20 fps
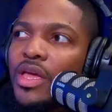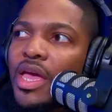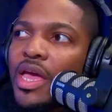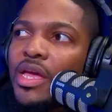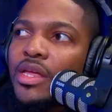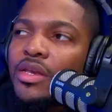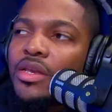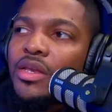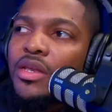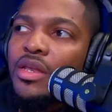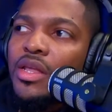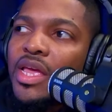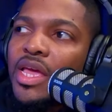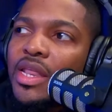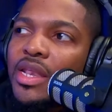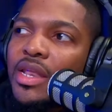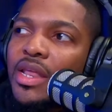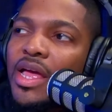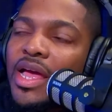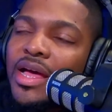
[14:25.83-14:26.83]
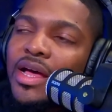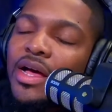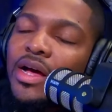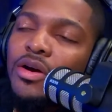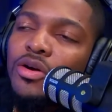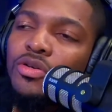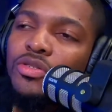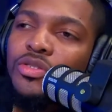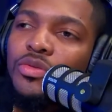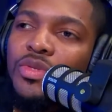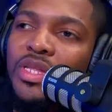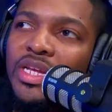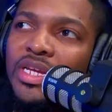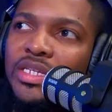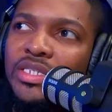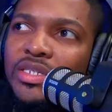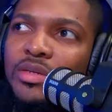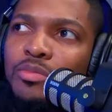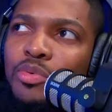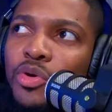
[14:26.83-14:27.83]
And I also think
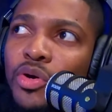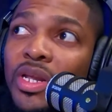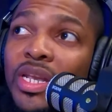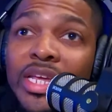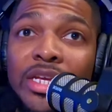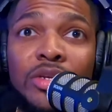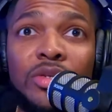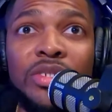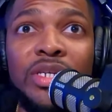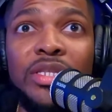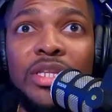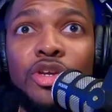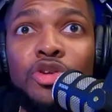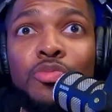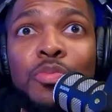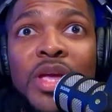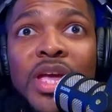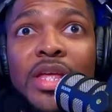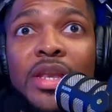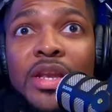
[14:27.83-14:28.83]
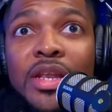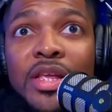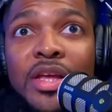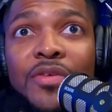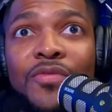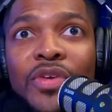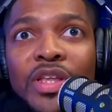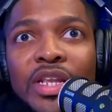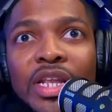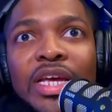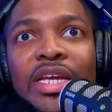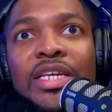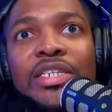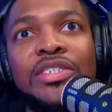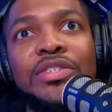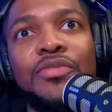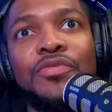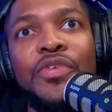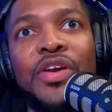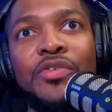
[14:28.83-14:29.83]
it's important, like you said, the humanity of it. Like,
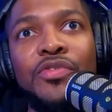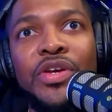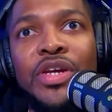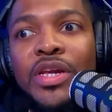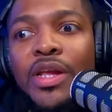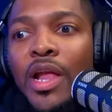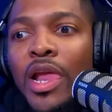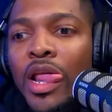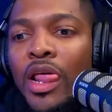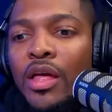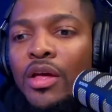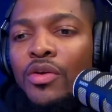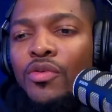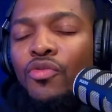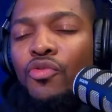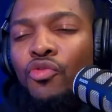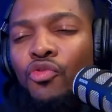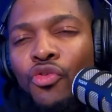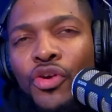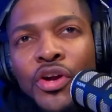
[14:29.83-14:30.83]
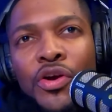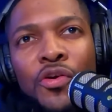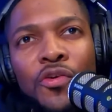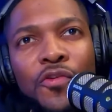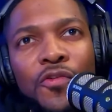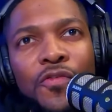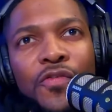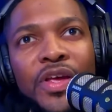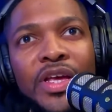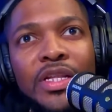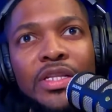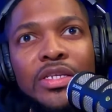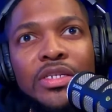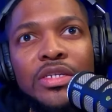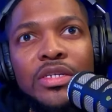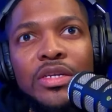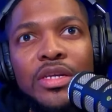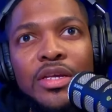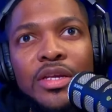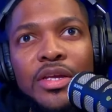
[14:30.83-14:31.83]
it's a very real
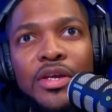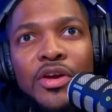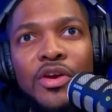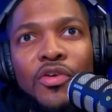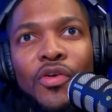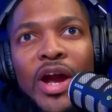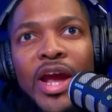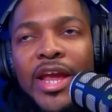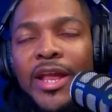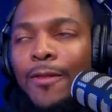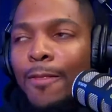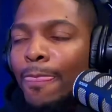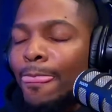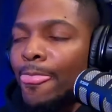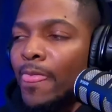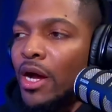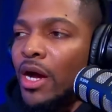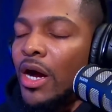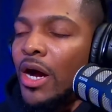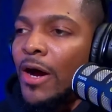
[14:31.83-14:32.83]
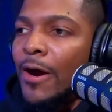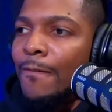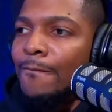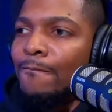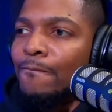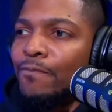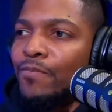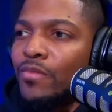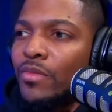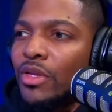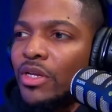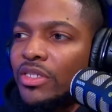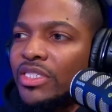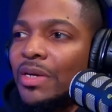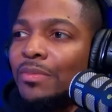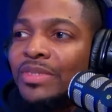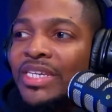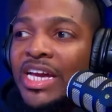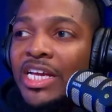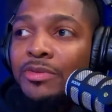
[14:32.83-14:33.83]
feeling, right?
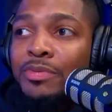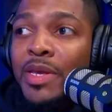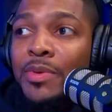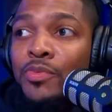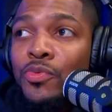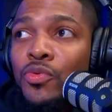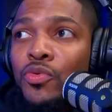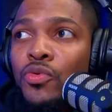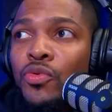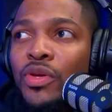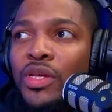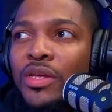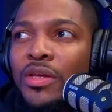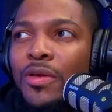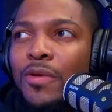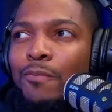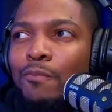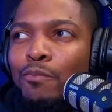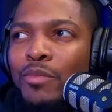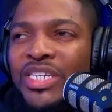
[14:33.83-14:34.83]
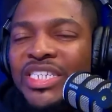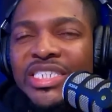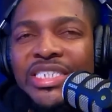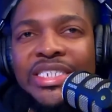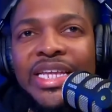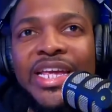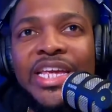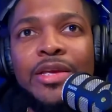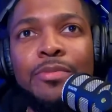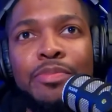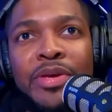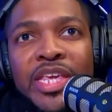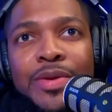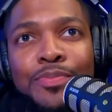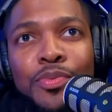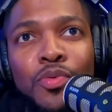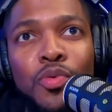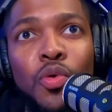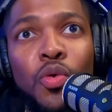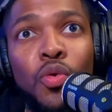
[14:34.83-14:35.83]
Sometimes people mistake
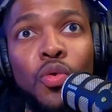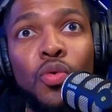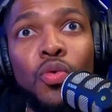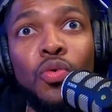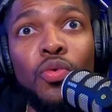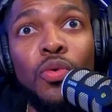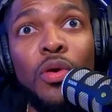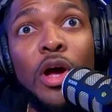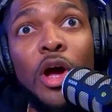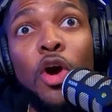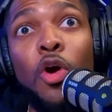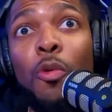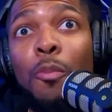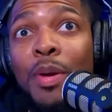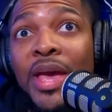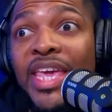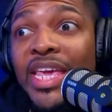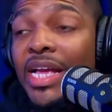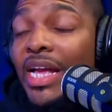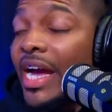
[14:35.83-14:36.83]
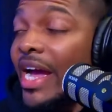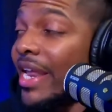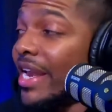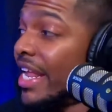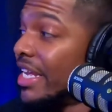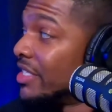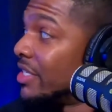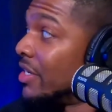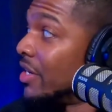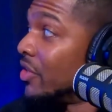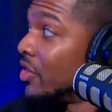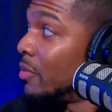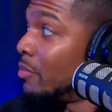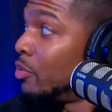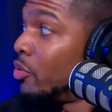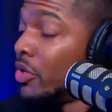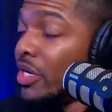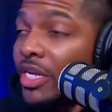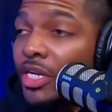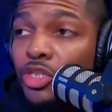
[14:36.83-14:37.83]
people who obey God, and that's another
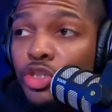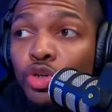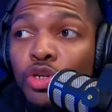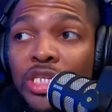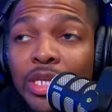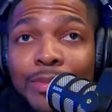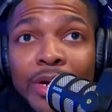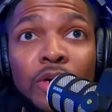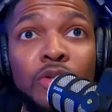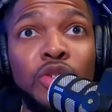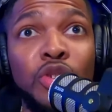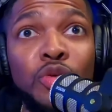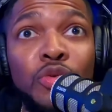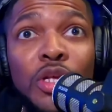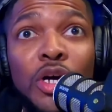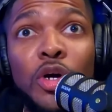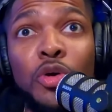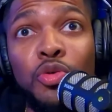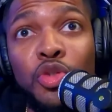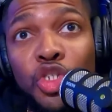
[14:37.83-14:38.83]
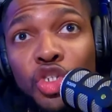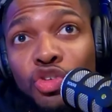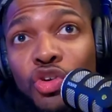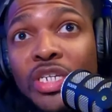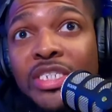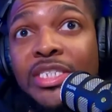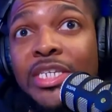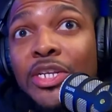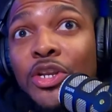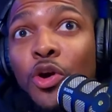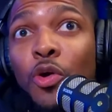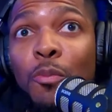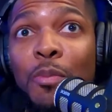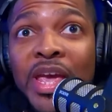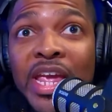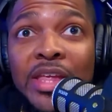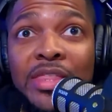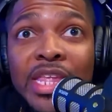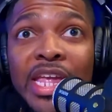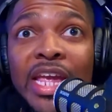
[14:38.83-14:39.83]
point that I talked about too, the whole trust and
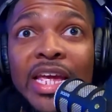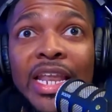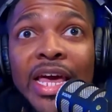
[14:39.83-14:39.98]
obey thing.